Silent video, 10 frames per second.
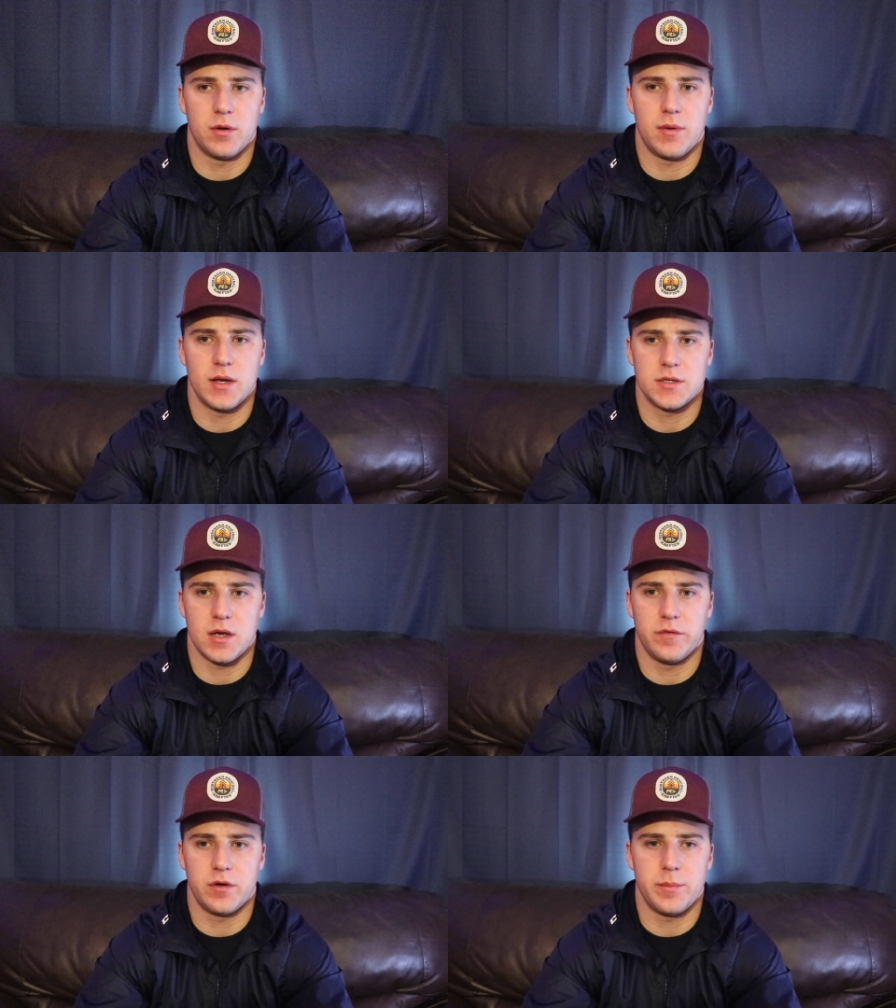to put
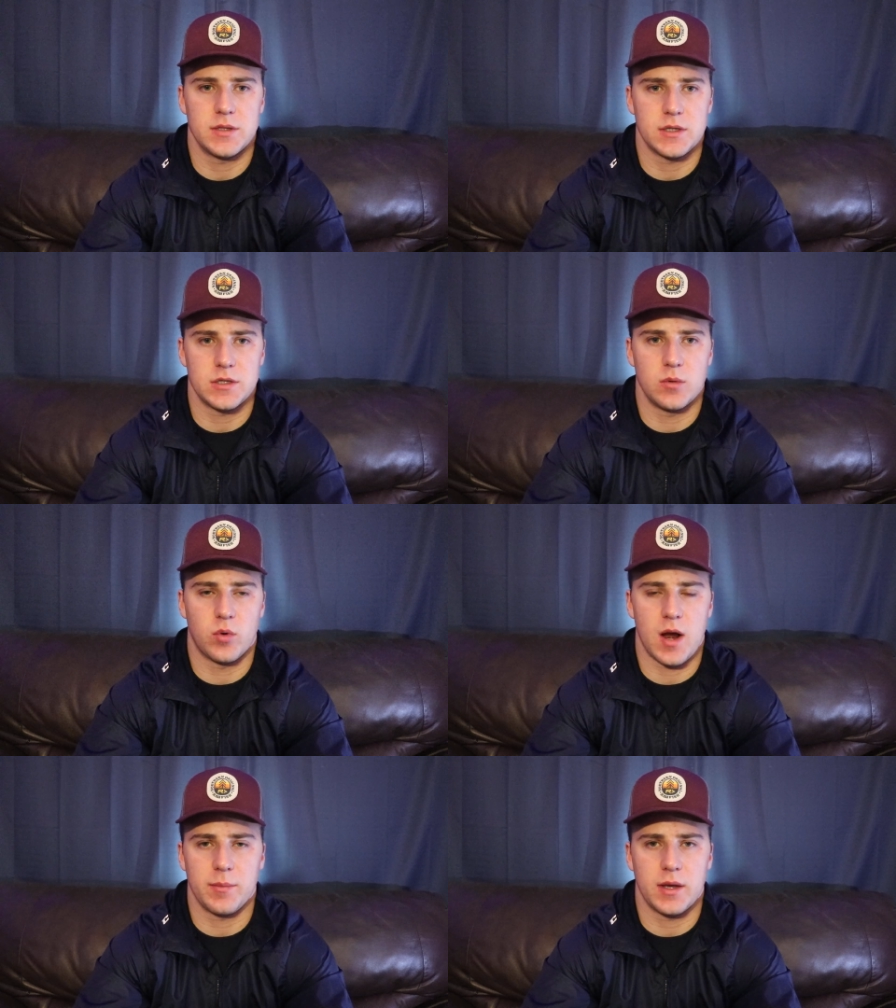myself in a
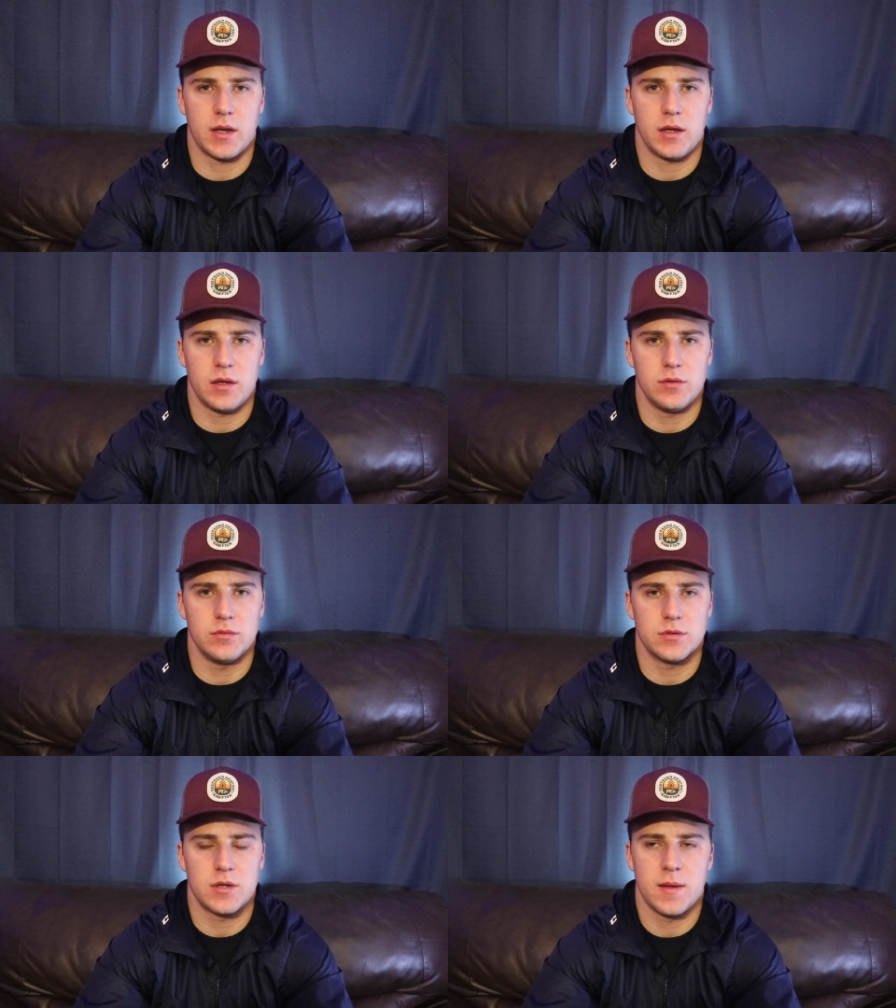position where I'm getting
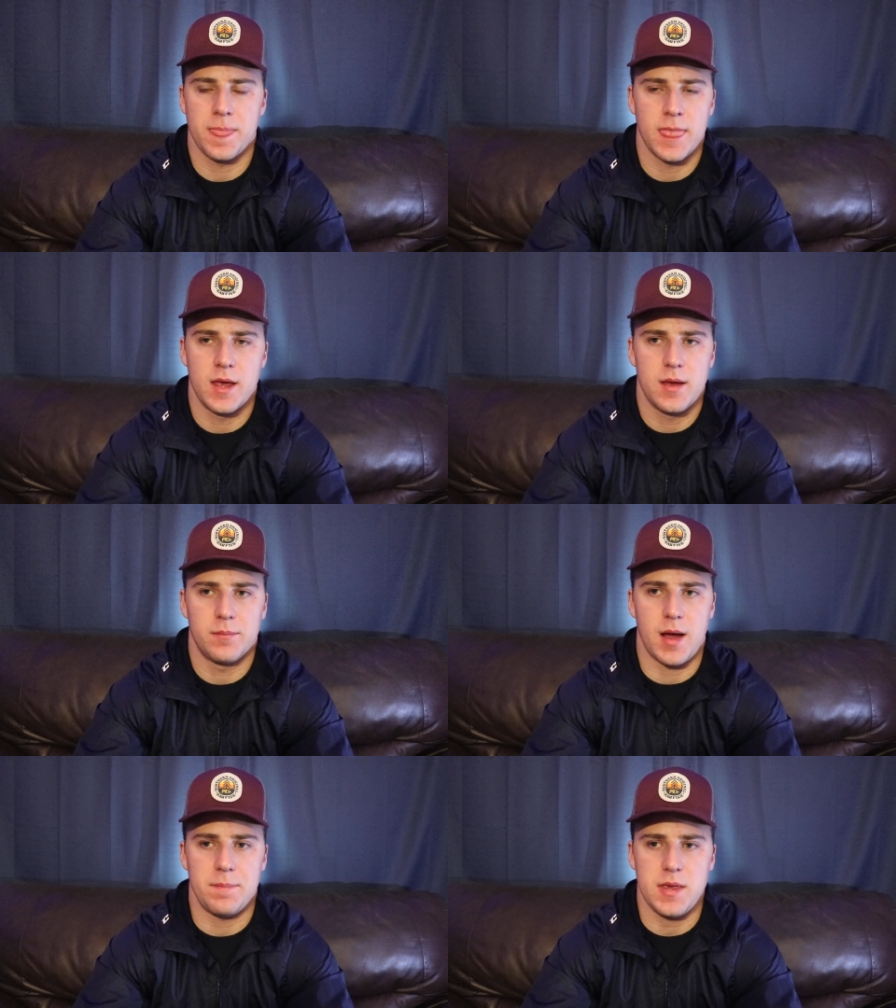used
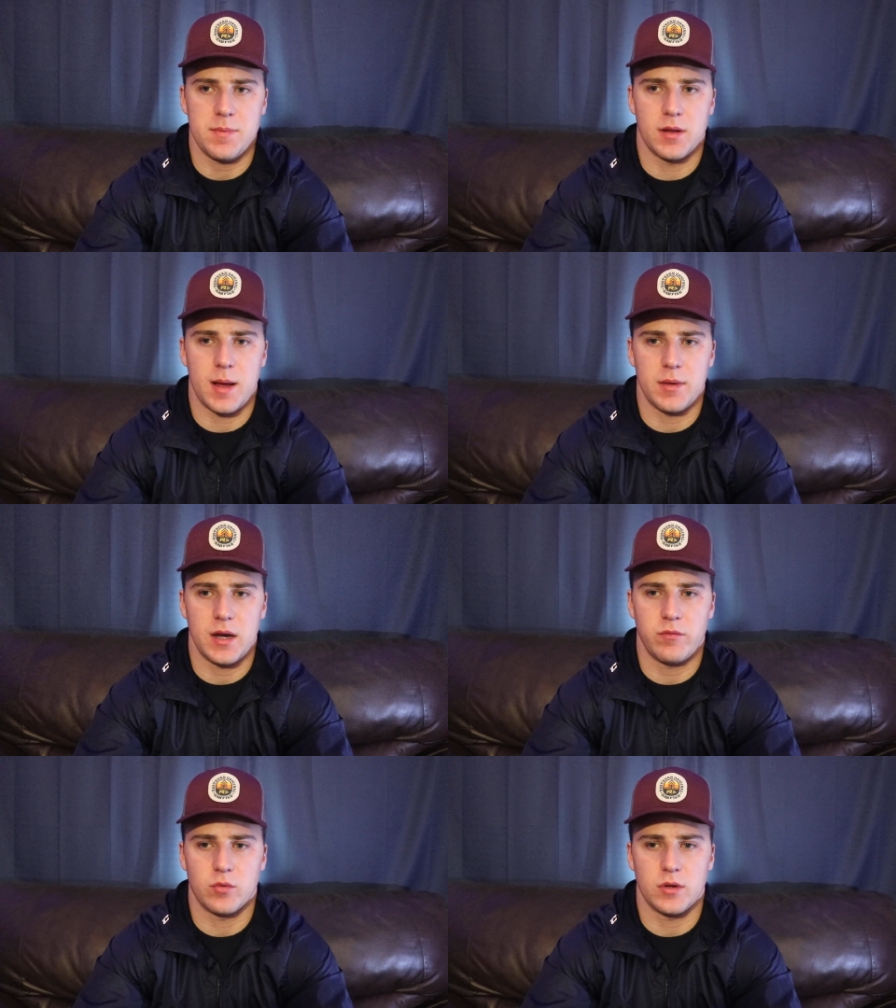by people I'm
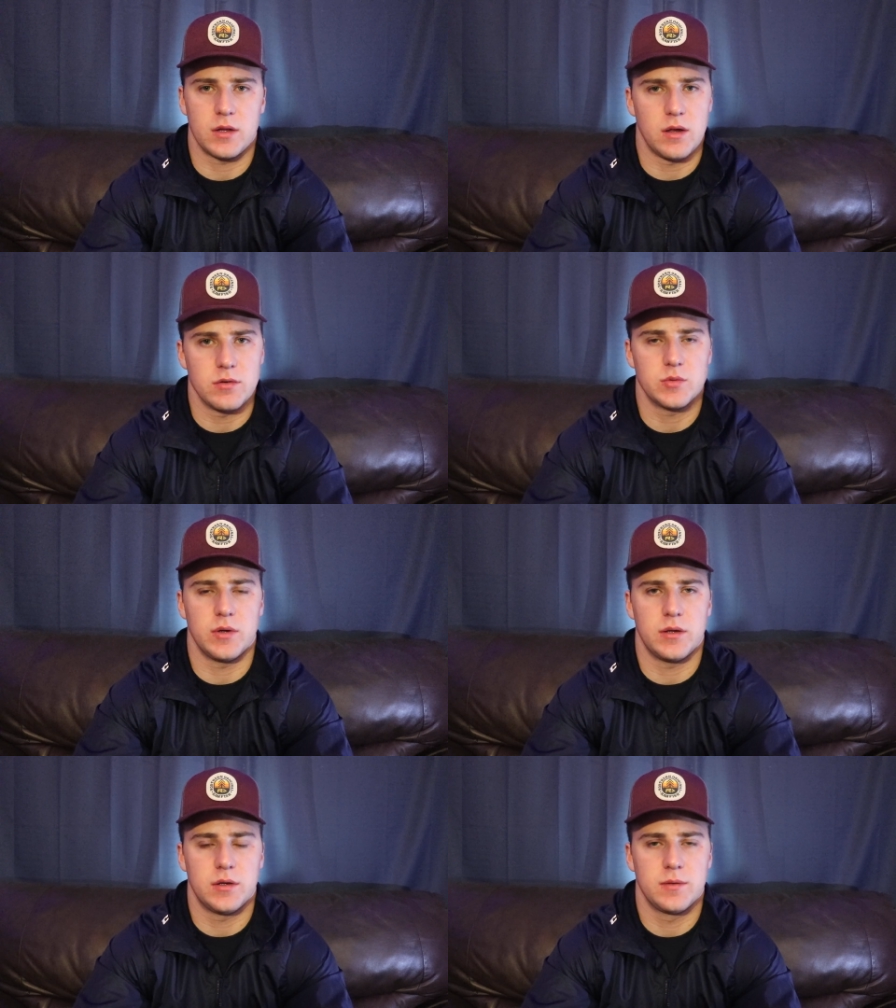not even really close
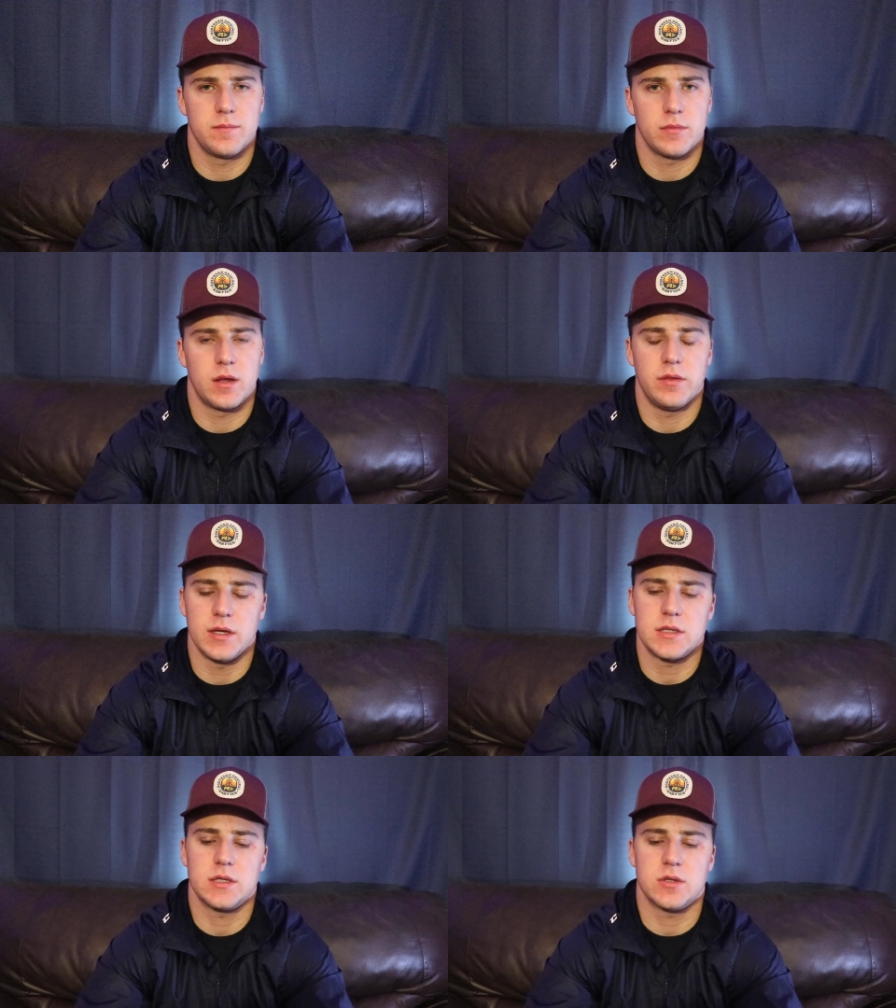with?
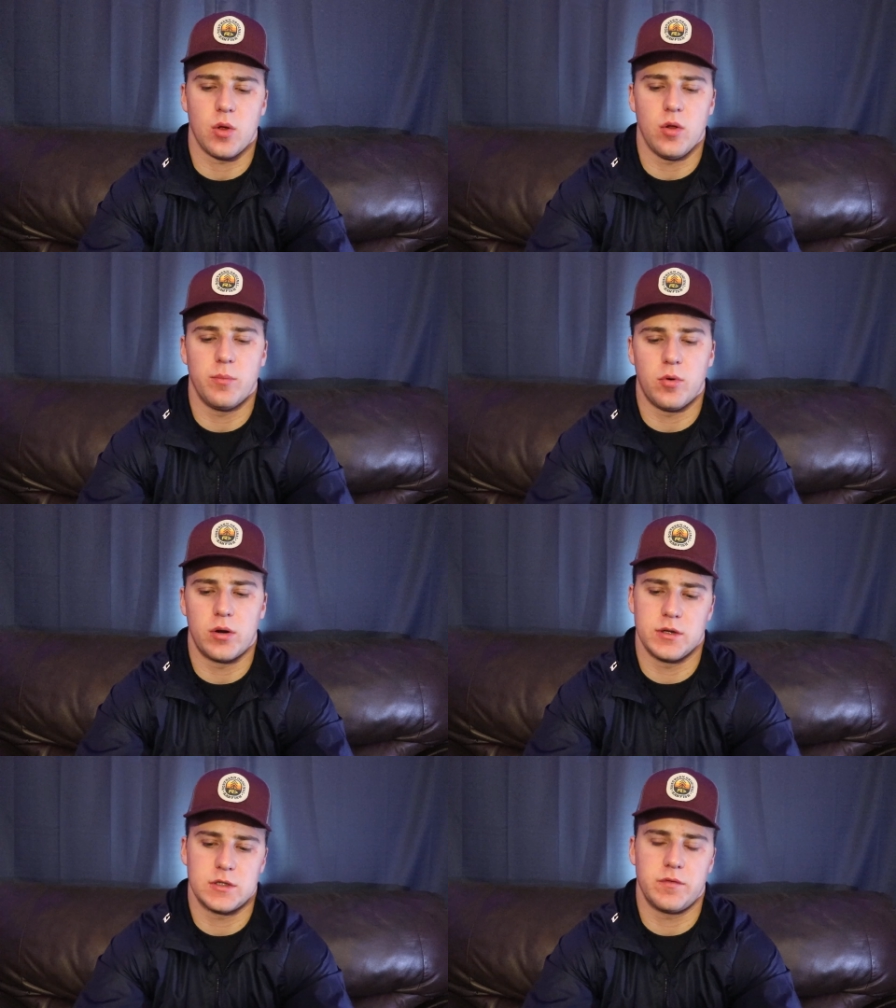This is the whole
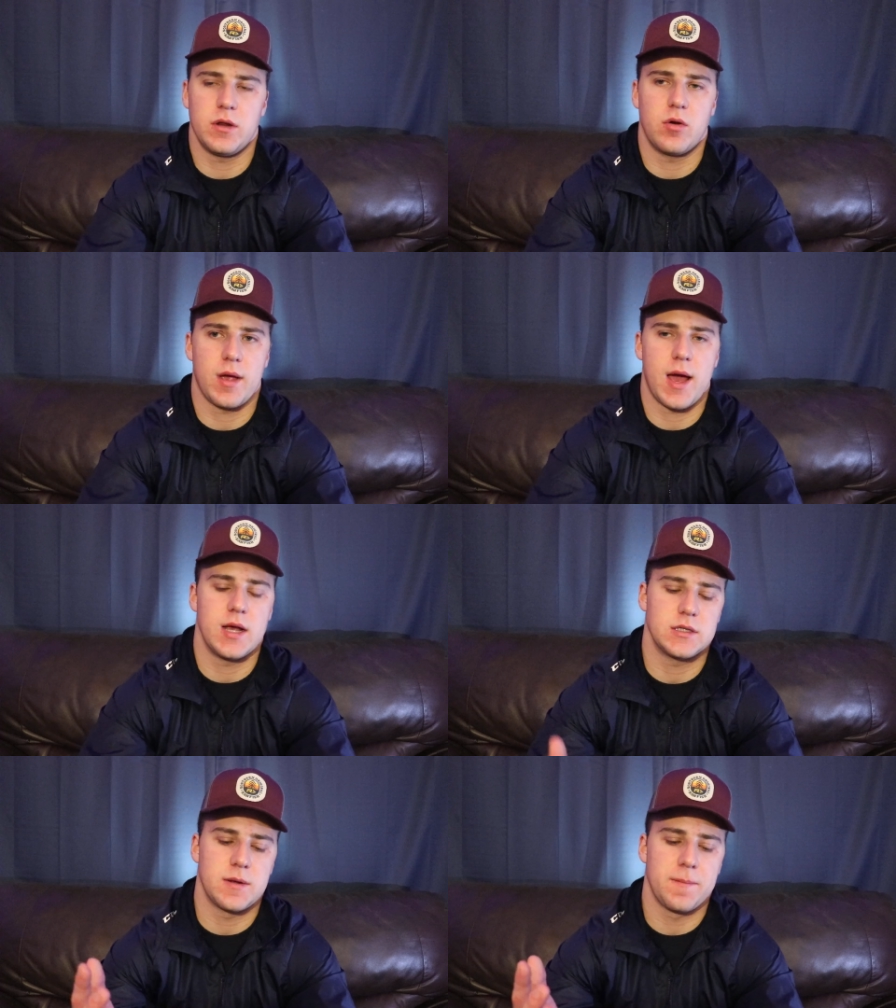point of this video,
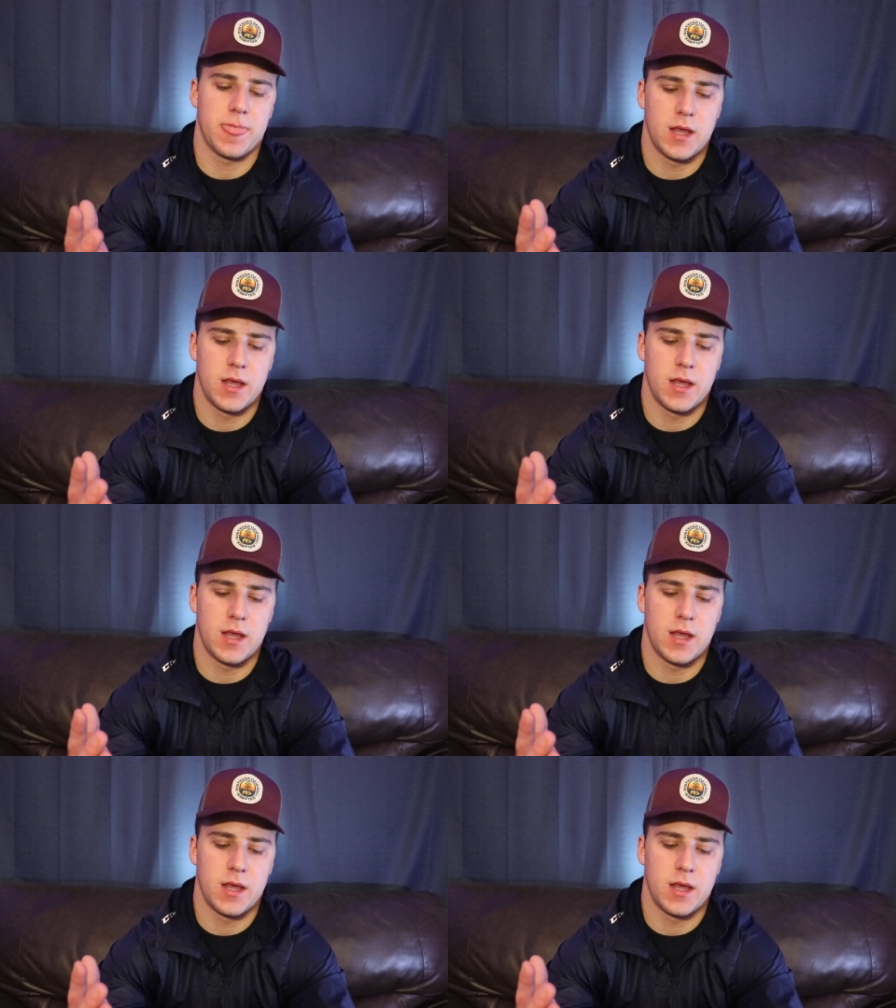guys.